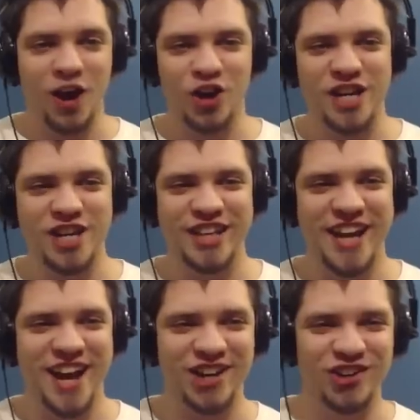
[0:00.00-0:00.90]
Oh, here
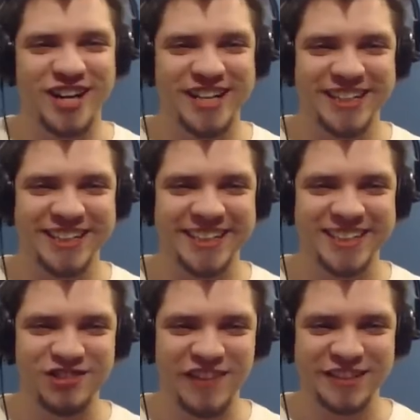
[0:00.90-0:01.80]
they are, look at it.
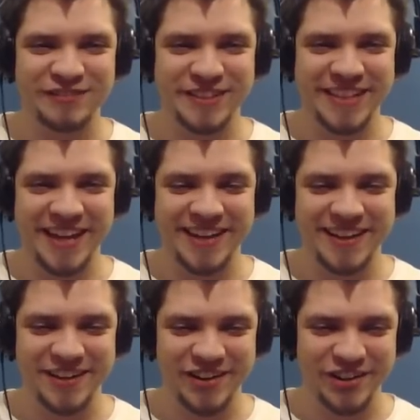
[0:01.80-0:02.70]
Transfer
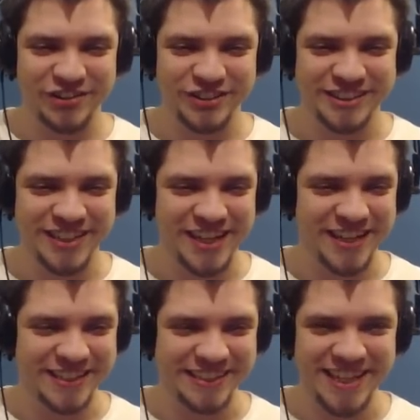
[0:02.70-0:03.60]
tank. Oh, you
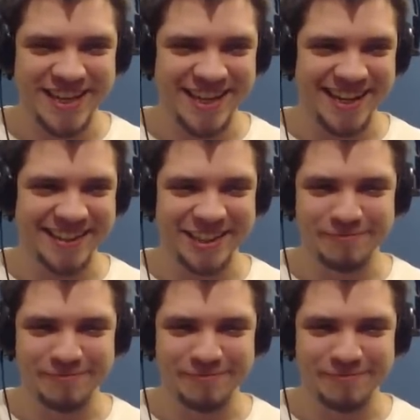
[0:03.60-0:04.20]
sneaky, sneaky little